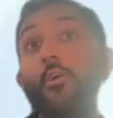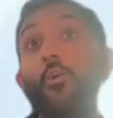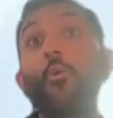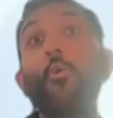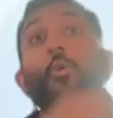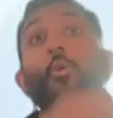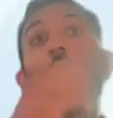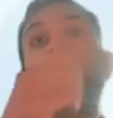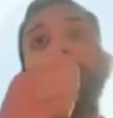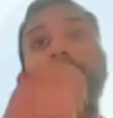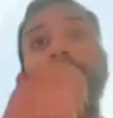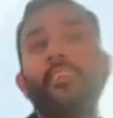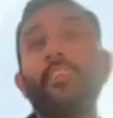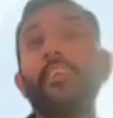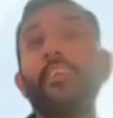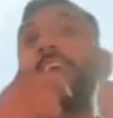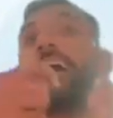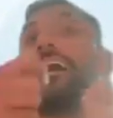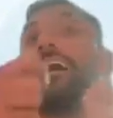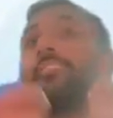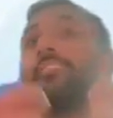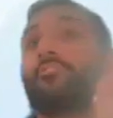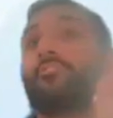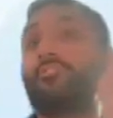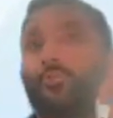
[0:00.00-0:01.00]
Or did it
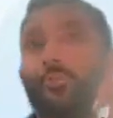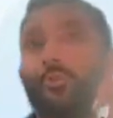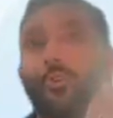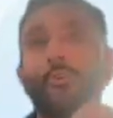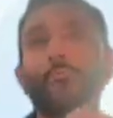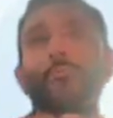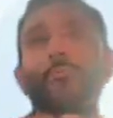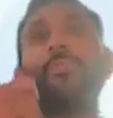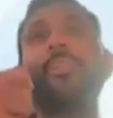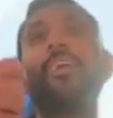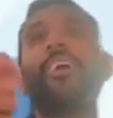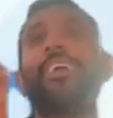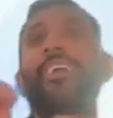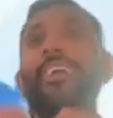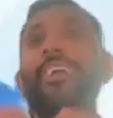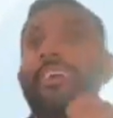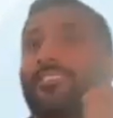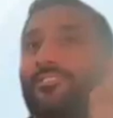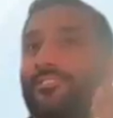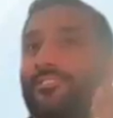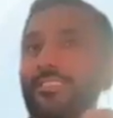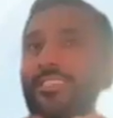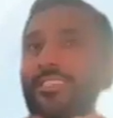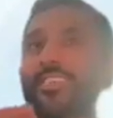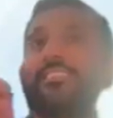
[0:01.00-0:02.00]
kind of start with like, hey,
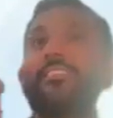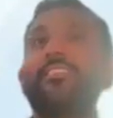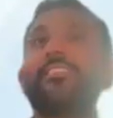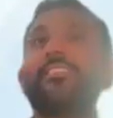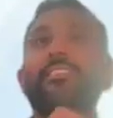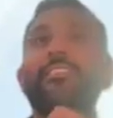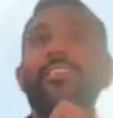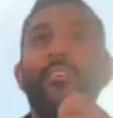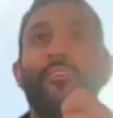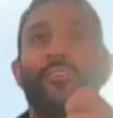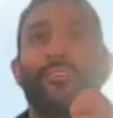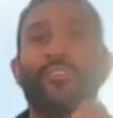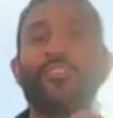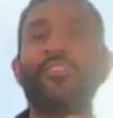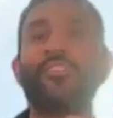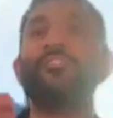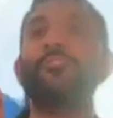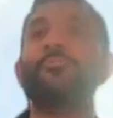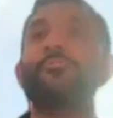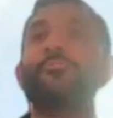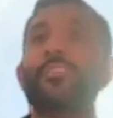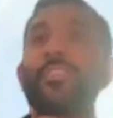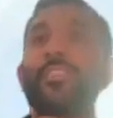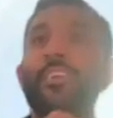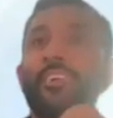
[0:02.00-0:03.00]
just let the ERGs
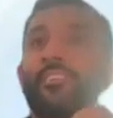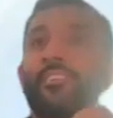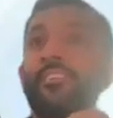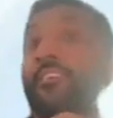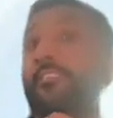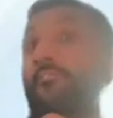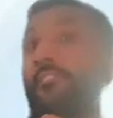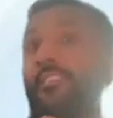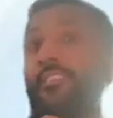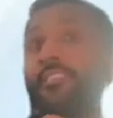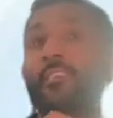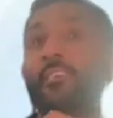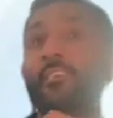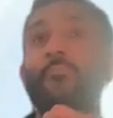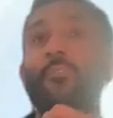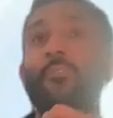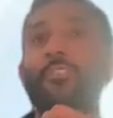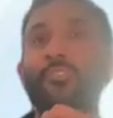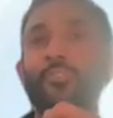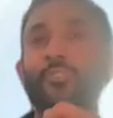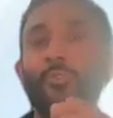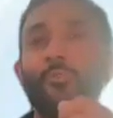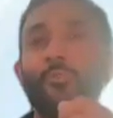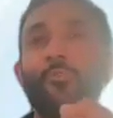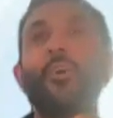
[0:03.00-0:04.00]
do what the events they want to
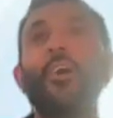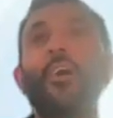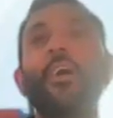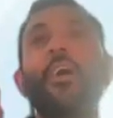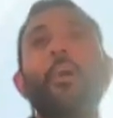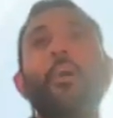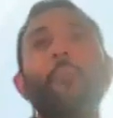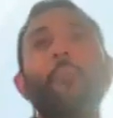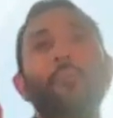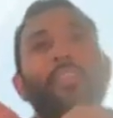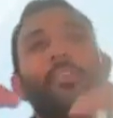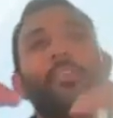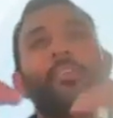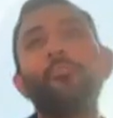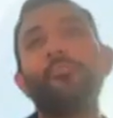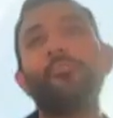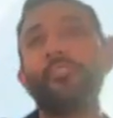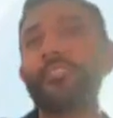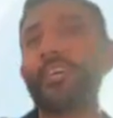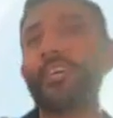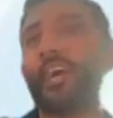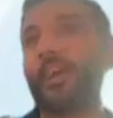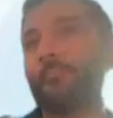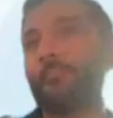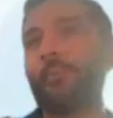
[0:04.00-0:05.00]
do, but then over
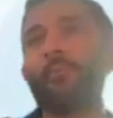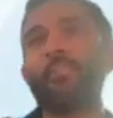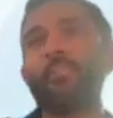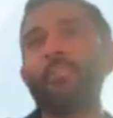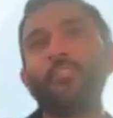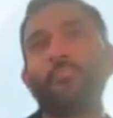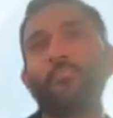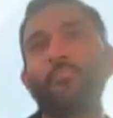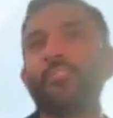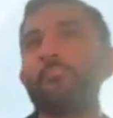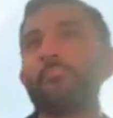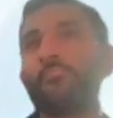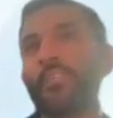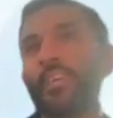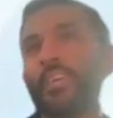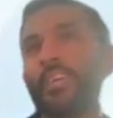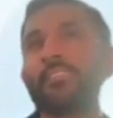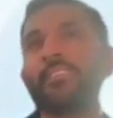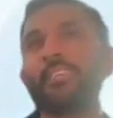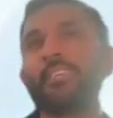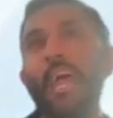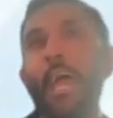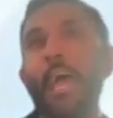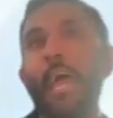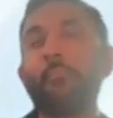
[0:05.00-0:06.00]
time, maybe there's some things
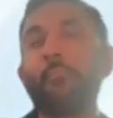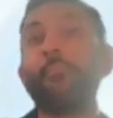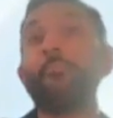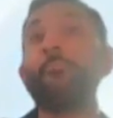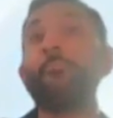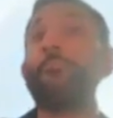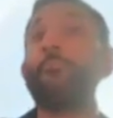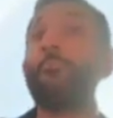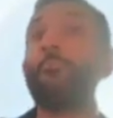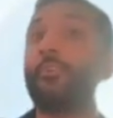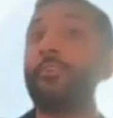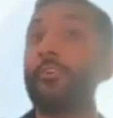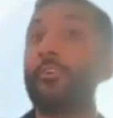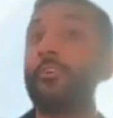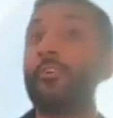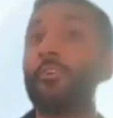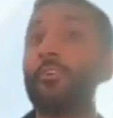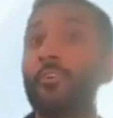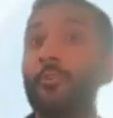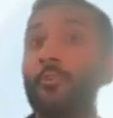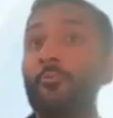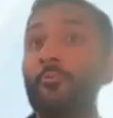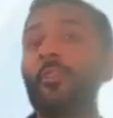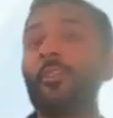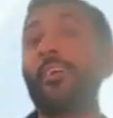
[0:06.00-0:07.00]
that happen where
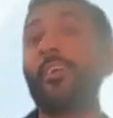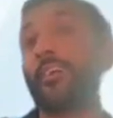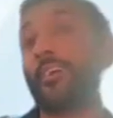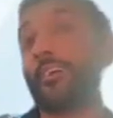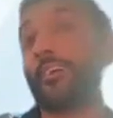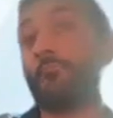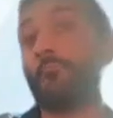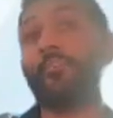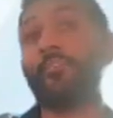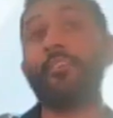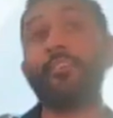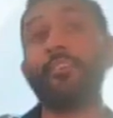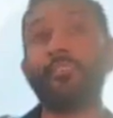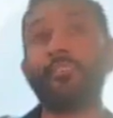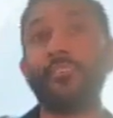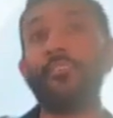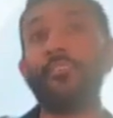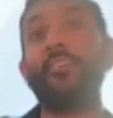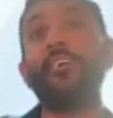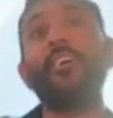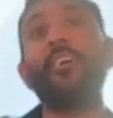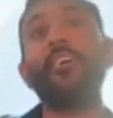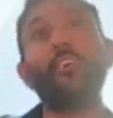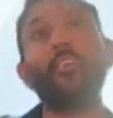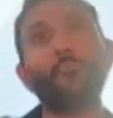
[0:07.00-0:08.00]
you were like, hey, we need to
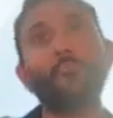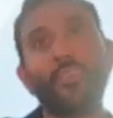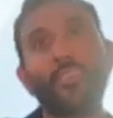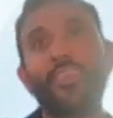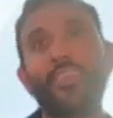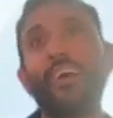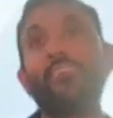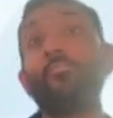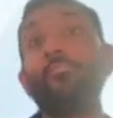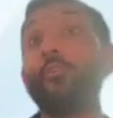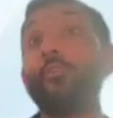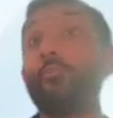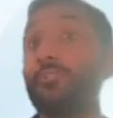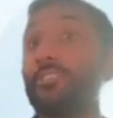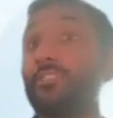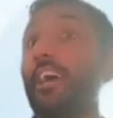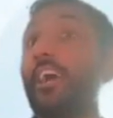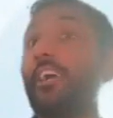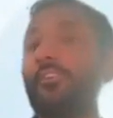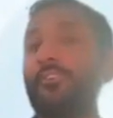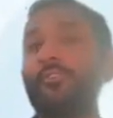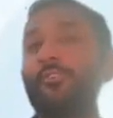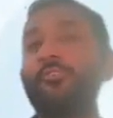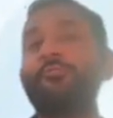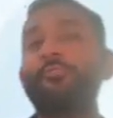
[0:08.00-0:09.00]
have a little
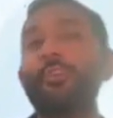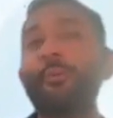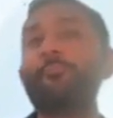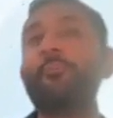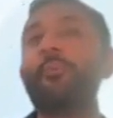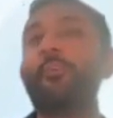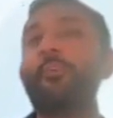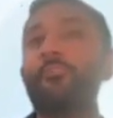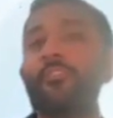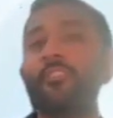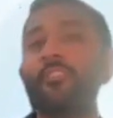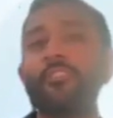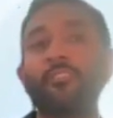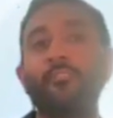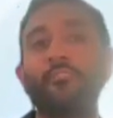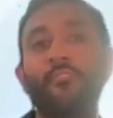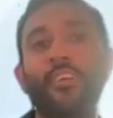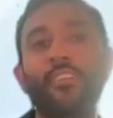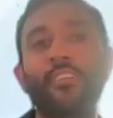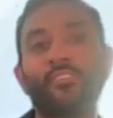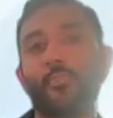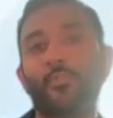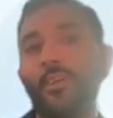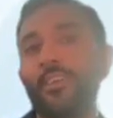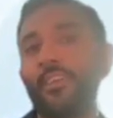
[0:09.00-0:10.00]
tighter grip over these
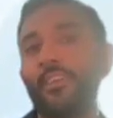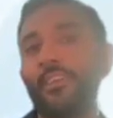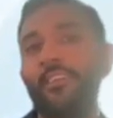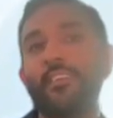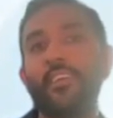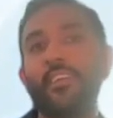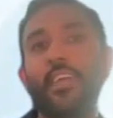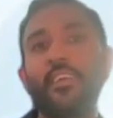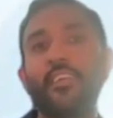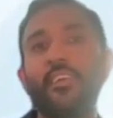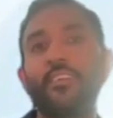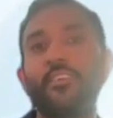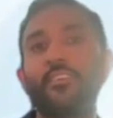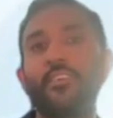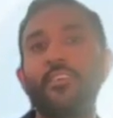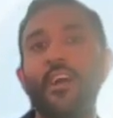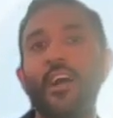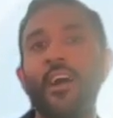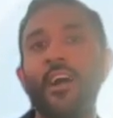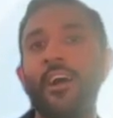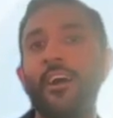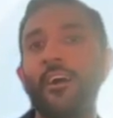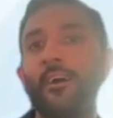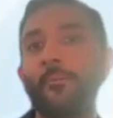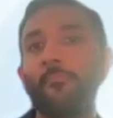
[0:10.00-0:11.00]
events. So any
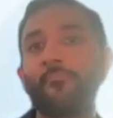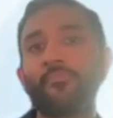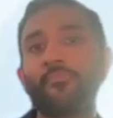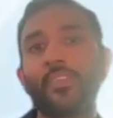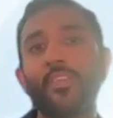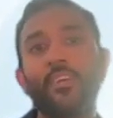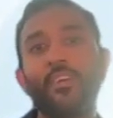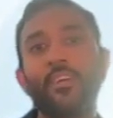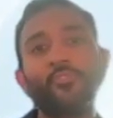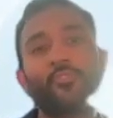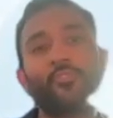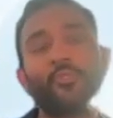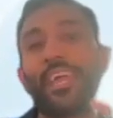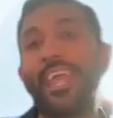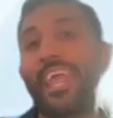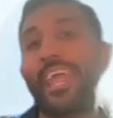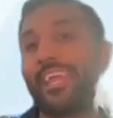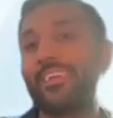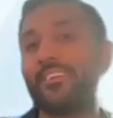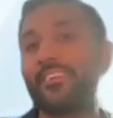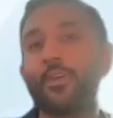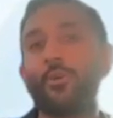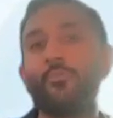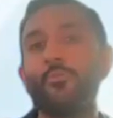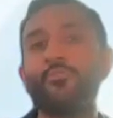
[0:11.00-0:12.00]
sort of
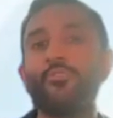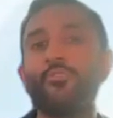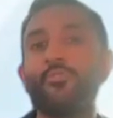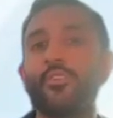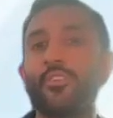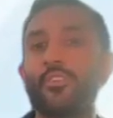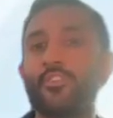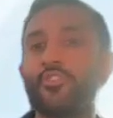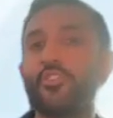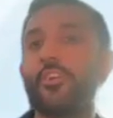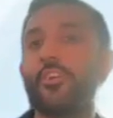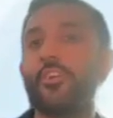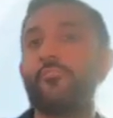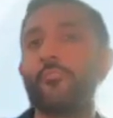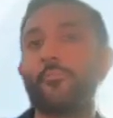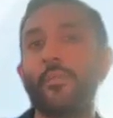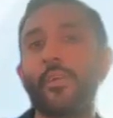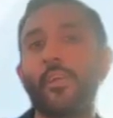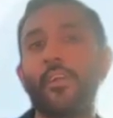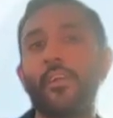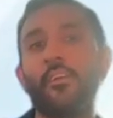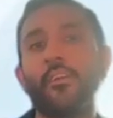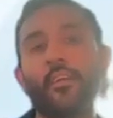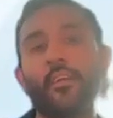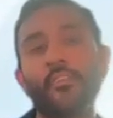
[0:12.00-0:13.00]
anecdotes you can share from
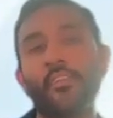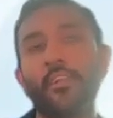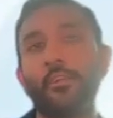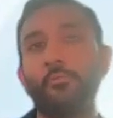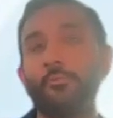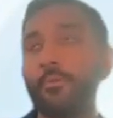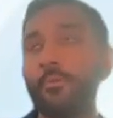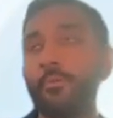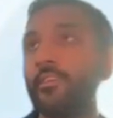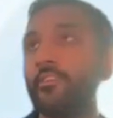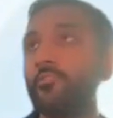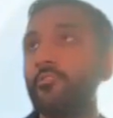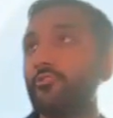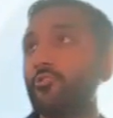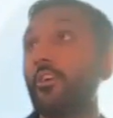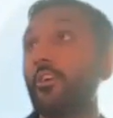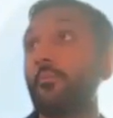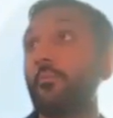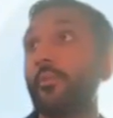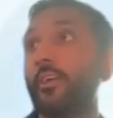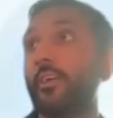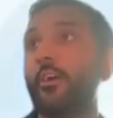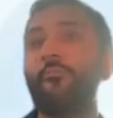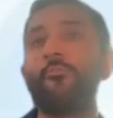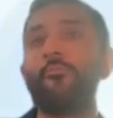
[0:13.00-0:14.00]
there, I think would be
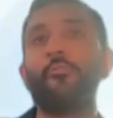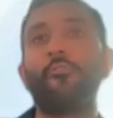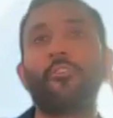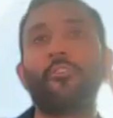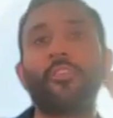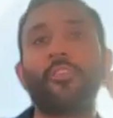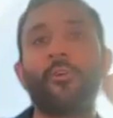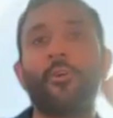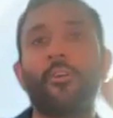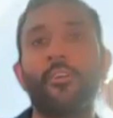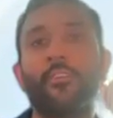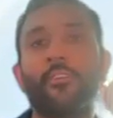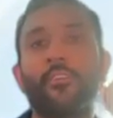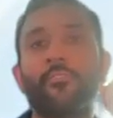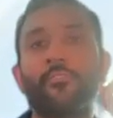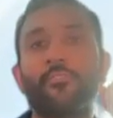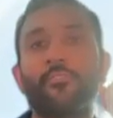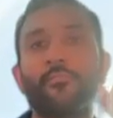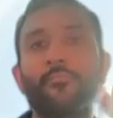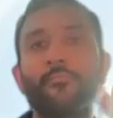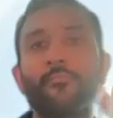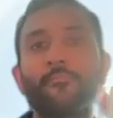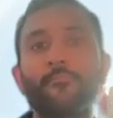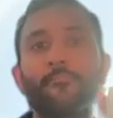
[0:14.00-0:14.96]
incredibly helpful for the audience.